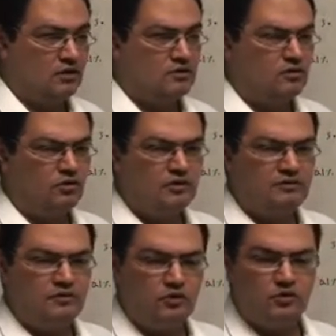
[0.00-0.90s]
There's only
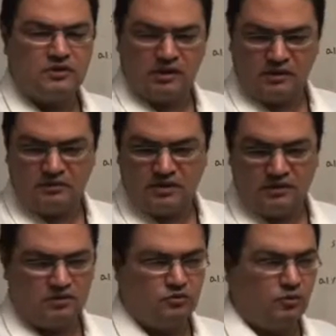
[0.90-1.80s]
few
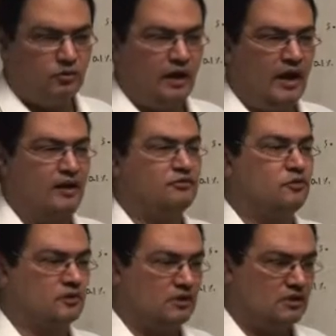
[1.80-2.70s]
circumstances where we have
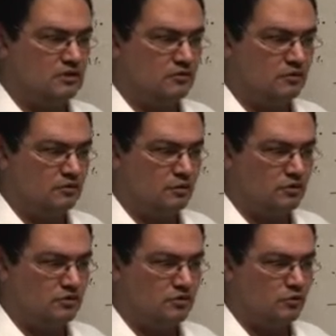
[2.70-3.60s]
to increase the
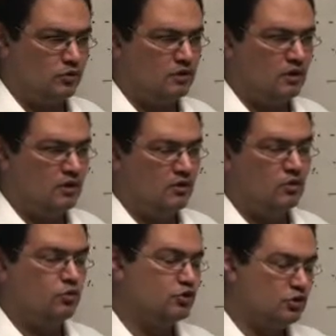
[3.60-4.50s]
pressure support,
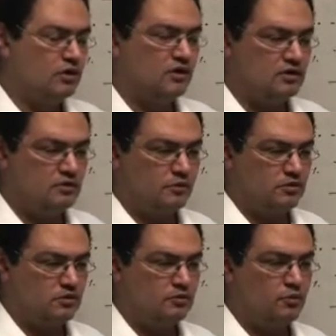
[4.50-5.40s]
or we should increase the
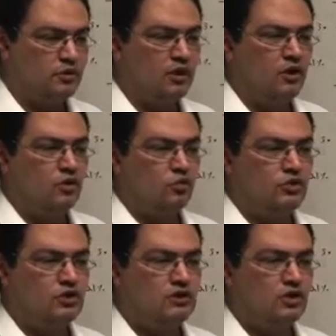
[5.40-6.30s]
pressure support,
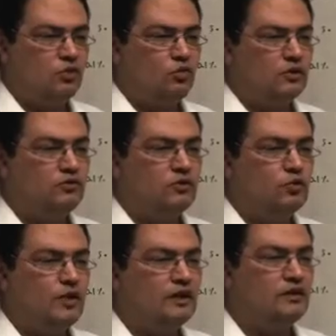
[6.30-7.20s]
which is when we
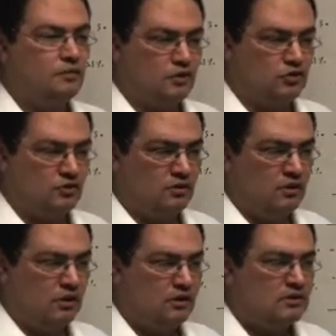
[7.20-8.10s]
wean the patient.
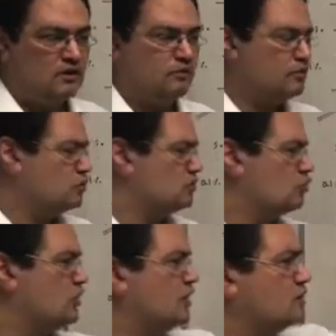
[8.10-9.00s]
let's say the patient is
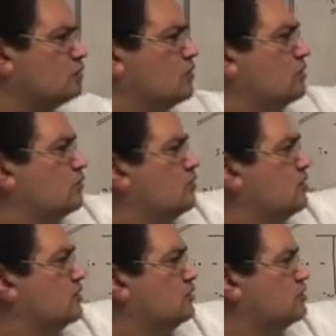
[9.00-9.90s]
weaning,
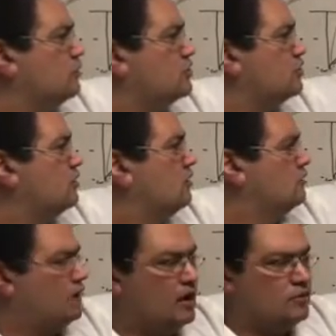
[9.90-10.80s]
and this pressure,
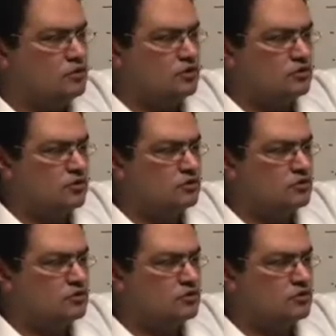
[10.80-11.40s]
the high pressure is going